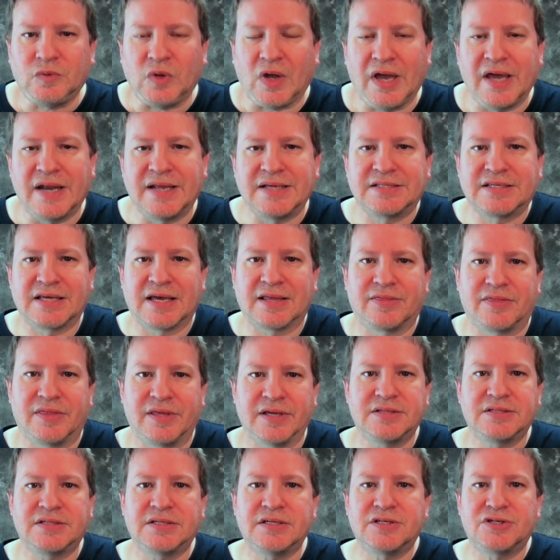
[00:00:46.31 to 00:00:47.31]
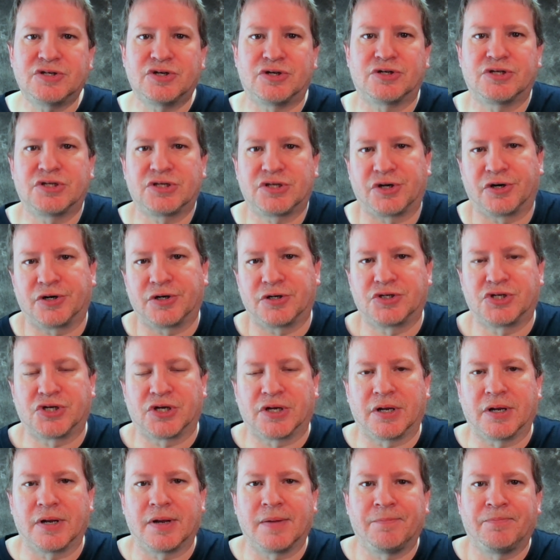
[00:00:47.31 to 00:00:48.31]
and he said, "This is your
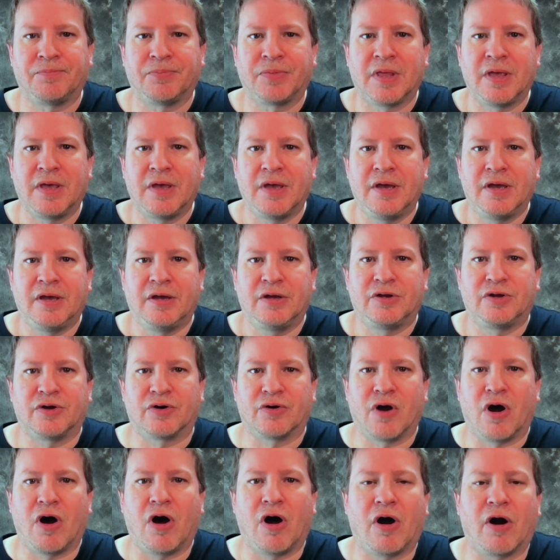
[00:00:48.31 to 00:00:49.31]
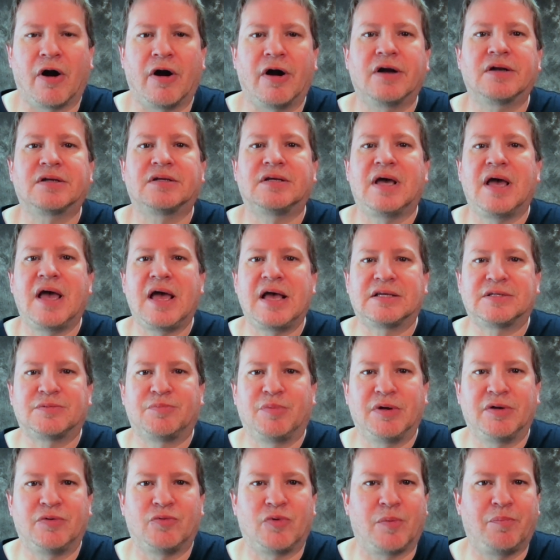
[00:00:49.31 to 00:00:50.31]
surgeon. Your heart has
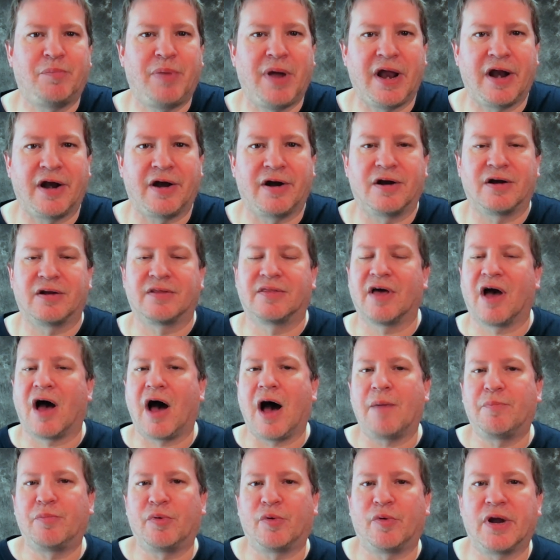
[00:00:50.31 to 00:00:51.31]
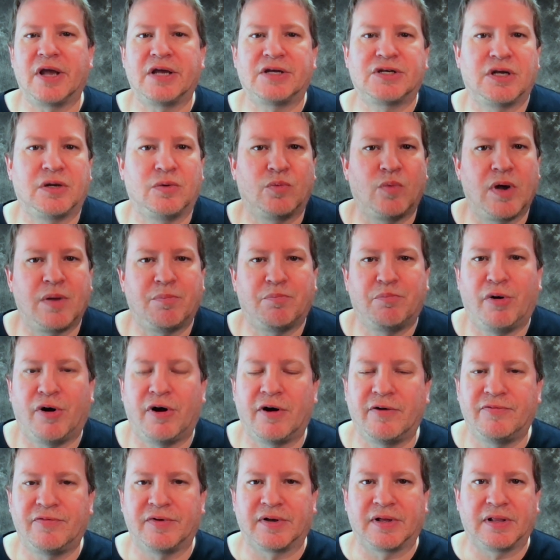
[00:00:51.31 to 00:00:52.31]
been repaired. The operation went
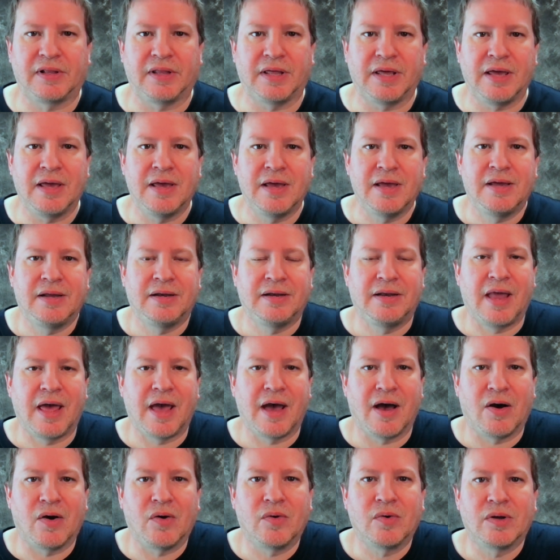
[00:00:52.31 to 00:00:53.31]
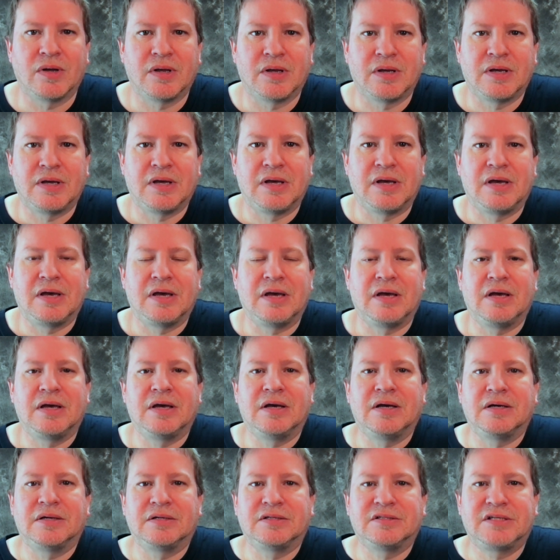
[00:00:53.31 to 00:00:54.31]
perfectly. Now,
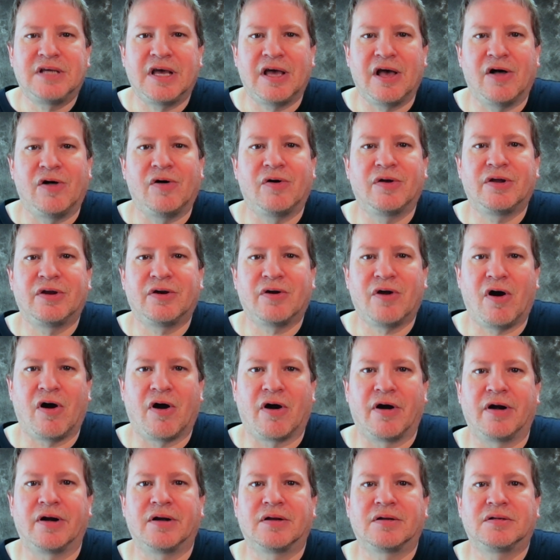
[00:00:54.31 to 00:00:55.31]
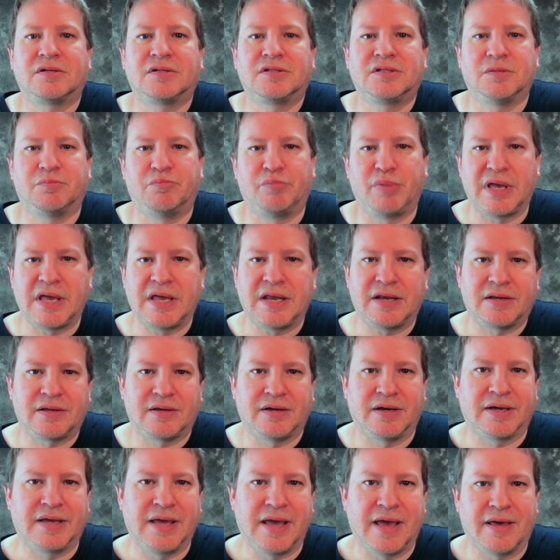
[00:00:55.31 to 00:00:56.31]
tell your heart to beat
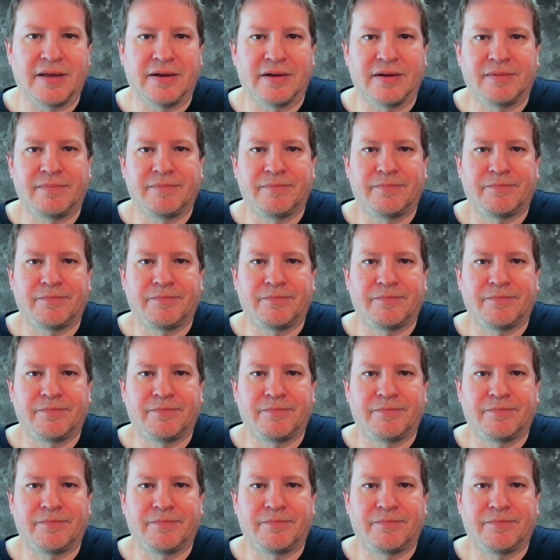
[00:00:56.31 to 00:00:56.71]
again."